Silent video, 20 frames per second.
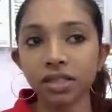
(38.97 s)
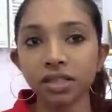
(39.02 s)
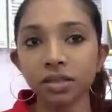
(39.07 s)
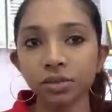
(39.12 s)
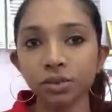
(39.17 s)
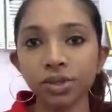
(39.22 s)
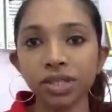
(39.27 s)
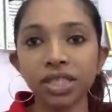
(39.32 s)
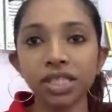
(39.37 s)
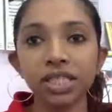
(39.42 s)

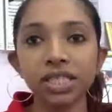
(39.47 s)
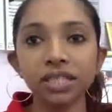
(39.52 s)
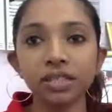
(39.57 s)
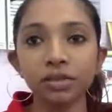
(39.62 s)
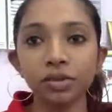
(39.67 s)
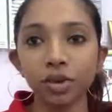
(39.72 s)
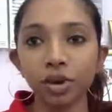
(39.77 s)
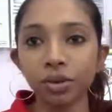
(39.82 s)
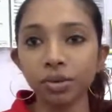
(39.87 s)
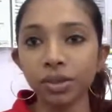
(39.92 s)
We
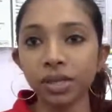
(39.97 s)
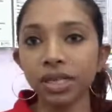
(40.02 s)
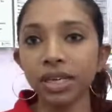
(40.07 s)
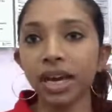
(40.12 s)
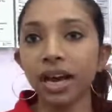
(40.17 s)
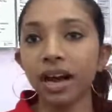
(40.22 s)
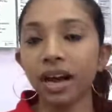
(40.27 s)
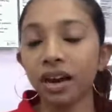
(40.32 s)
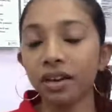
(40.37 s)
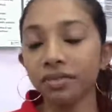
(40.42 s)
normally
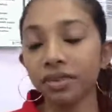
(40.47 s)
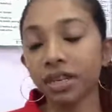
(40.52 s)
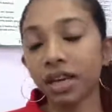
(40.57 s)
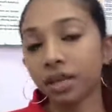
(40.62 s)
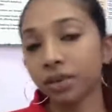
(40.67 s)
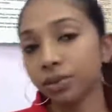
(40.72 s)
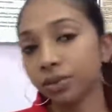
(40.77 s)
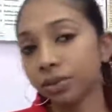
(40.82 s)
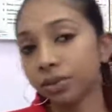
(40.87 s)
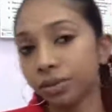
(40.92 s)
have an
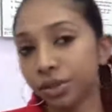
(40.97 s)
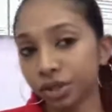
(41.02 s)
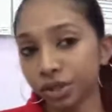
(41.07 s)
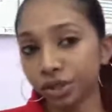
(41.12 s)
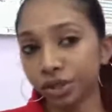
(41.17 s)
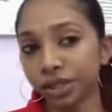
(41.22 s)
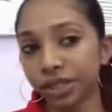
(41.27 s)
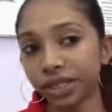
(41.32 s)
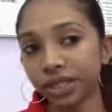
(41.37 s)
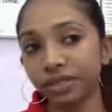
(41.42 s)
annual blood
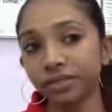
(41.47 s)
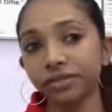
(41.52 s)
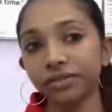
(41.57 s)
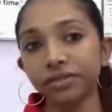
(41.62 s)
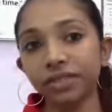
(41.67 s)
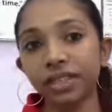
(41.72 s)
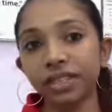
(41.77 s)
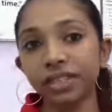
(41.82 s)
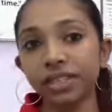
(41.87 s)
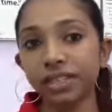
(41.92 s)

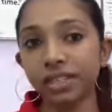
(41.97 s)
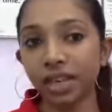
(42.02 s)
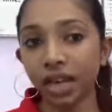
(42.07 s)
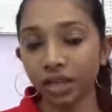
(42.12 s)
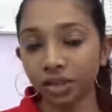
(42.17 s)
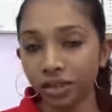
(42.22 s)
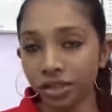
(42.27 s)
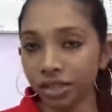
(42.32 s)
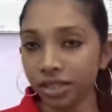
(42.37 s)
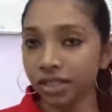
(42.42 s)
drive. This is
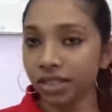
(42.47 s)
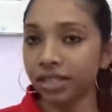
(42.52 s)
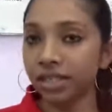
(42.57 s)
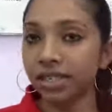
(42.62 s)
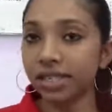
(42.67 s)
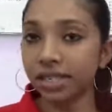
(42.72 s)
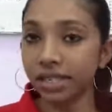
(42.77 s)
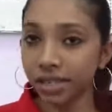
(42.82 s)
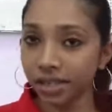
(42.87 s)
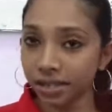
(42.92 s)
actually the
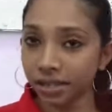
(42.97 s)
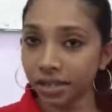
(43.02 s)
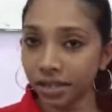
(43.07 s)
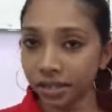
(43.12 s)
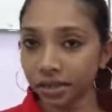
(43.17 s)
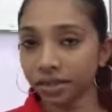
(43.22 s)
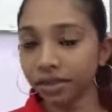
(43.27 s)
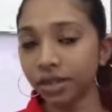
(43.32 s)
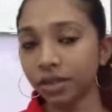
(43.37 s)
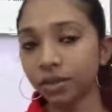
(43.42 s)
sixth
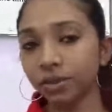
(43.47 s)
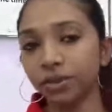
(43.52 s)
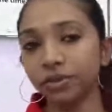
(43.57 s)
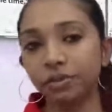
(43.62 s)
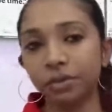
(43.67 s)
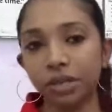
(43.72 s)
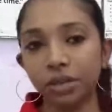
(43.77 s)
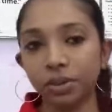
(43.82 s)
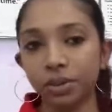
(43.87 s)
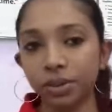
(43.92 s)
year that we've
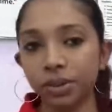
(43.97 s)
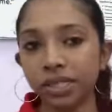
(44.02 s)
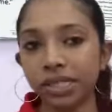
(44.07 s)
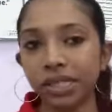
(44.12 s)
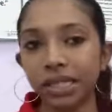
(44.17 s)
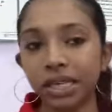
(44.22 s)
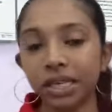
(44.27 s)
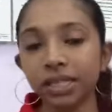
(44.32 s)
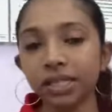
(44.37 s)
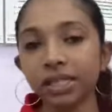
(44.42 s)
been
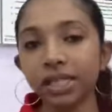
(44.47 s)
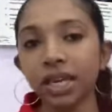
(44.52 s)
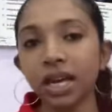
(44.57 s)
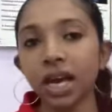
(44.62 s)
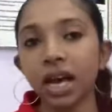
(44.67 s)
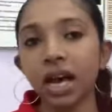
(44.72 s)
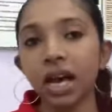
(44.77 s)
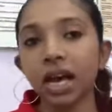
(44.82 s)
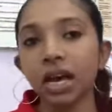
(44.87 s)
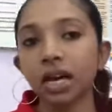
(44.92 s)
hosting it.
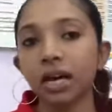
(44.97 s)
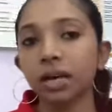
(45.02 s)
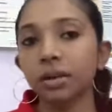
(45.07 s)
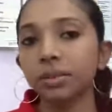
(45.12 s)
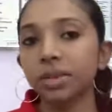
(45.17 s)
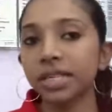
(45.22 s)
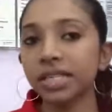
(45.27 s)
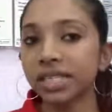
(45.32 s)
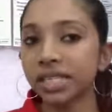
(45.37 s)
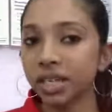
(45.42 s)
Um,
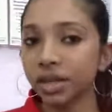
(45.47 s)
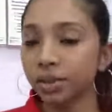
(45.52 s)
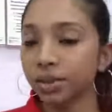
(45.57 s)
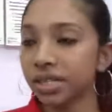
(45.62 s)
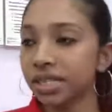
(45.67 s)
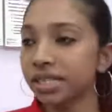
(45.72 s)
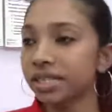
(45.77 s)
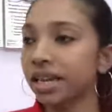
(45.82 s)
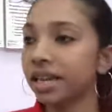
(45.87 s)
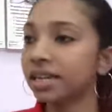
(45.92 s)
this year we
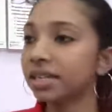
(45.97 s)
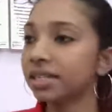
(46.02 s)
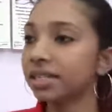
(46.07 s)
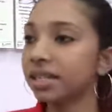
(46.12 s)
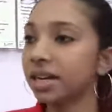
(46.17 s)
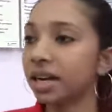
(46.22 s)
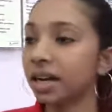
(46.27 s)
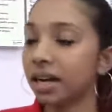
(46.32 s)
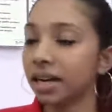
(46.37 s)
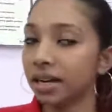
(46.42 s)
decided to
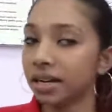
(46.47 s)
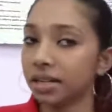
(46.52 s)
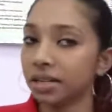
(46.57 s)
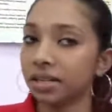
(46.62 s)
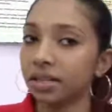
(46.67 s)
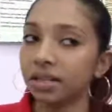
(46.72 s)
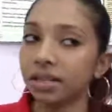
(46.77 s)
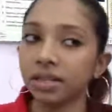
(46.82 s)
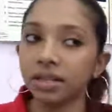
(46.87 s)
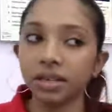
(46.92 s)
add
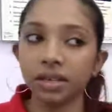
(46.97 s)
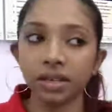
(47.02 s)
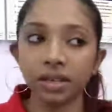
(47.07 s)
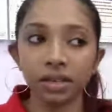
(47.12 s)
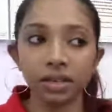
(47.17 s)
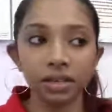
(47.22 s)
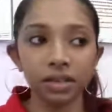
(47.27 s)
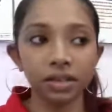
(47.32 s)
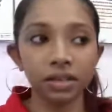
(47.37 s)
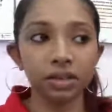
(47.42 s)

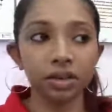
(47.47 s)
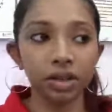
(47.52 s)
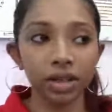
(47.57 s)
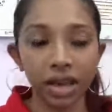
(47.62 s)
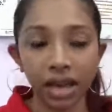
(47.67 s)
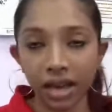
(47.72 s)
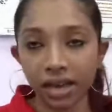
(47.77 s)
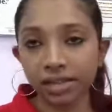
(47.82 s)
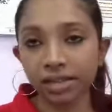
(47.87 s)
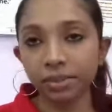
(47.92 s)
uh, another
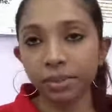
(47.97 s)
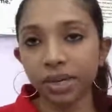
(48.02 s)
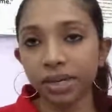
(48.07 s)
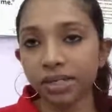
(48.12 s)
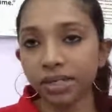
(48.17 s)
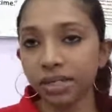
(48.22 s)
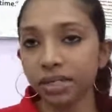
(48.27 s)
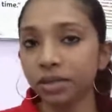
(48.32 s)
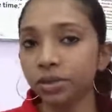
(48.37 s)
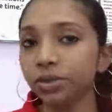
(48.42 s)
aspect
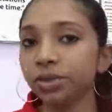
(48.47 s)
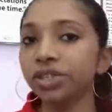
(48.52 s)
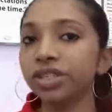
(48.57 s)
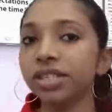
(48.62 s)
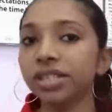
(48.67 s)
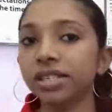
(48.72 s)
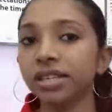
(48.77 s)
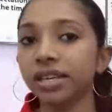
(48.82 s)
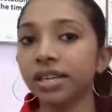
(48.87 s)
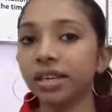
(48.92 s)
to it, which
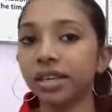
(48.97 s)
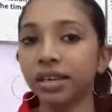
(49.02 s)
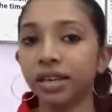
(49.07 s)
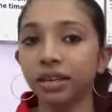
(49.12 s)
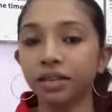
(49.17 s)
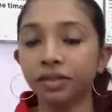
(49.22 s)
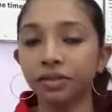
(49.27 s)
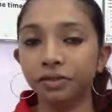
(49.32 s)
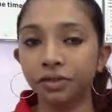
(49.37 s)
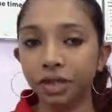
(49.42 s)
is the
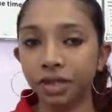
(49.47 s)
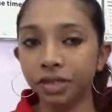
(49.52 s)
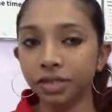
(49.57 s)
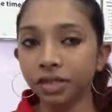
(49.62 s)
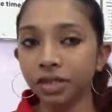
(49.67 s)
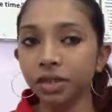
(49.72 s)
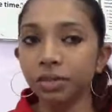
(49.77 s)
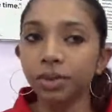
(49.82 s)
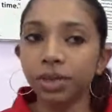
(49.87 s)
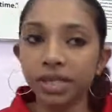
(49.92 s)
health fair, the
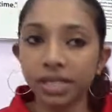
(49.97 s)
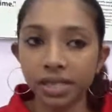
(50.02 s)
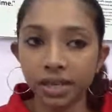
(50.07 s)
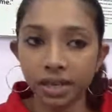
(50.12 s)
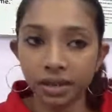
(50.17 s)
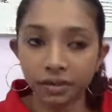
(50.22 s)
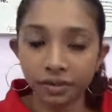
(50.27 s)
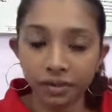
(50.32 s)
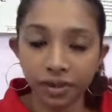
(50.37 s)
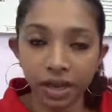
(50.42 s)
community
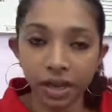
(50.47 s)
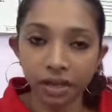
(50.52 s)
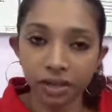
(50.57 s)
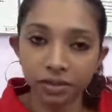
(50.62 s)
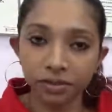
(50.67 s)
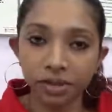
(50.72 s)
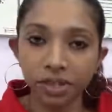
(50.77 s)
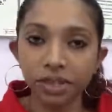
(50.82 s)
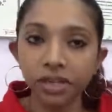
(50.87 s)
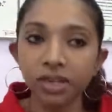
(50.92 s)

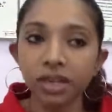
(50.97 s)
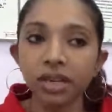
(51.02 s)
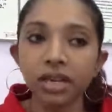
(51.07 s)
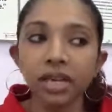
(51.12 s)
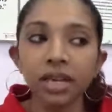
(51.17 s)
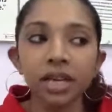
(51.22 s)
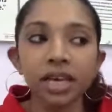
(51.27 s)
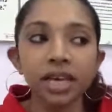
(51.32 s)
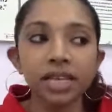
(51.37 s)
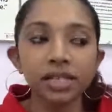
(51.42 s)
health, fair.
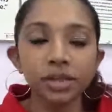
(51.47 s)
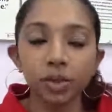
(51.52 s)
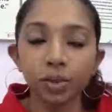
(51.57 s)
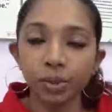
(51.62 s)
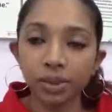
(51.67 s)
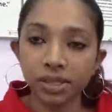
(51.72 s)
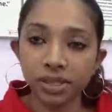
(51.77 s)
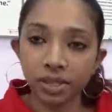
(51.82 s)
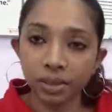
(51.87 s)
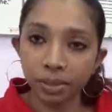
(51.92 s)
It's
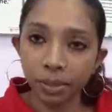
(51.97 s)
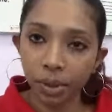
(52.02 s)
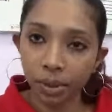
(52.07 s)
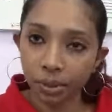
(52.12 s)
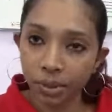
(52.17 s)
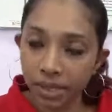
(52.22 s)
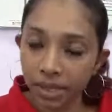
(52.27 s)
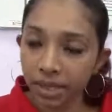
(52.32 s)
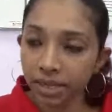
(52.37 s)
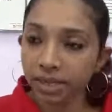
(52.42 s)
open to the
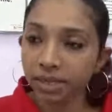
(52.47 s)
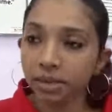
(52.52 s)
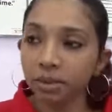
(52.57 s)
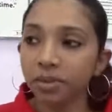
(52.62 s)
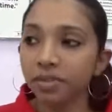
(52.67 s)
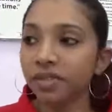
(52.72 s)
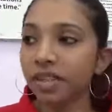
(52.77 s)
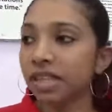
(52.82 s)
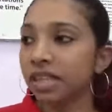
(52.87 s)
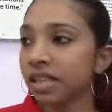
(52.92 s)
public. Some
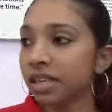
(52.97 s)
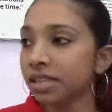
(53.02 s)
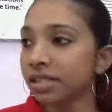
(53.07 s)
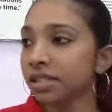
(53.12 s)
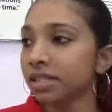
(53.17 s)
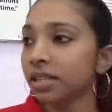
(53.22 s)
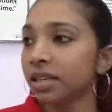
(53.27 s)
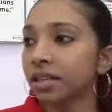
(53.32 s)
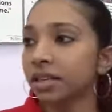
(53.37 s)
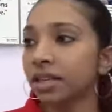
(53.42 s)
of the
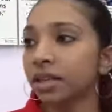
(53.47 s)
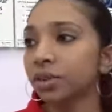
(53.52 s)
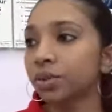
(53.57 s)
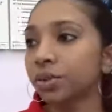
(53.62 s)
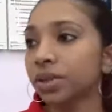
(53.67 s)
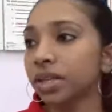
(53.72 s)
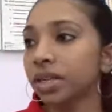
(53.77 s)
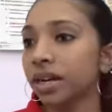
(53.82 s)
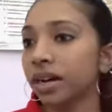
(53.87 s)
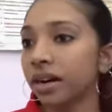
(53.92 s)
testing that
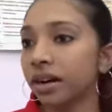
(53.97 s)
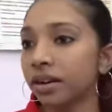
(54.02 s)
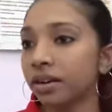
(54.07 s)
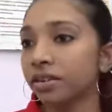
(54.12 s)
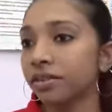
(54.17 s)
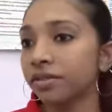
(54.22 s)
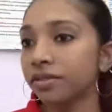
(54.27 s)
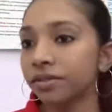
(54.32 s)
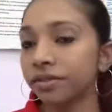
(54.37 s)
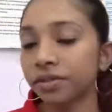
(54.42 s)
we
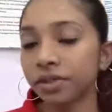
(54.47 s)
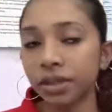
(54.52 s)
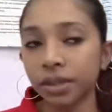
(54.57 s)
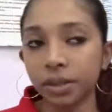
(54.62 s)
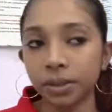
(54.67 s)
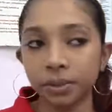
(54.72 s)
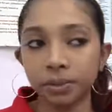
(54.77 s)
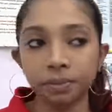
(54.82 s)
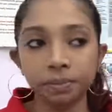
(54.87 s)
have um,